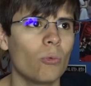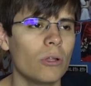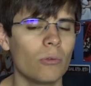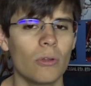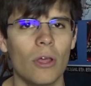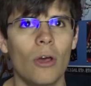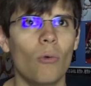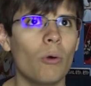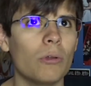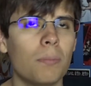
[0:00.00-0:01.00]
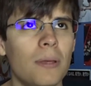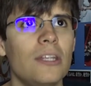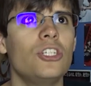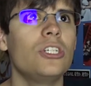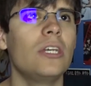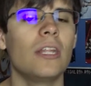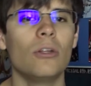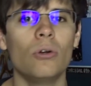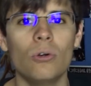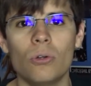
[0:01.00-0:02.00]
With Pidgey and then
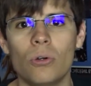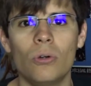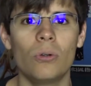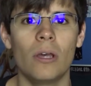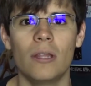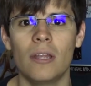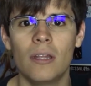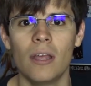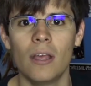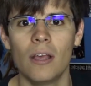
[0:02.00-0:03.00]
Hoot Hoot and then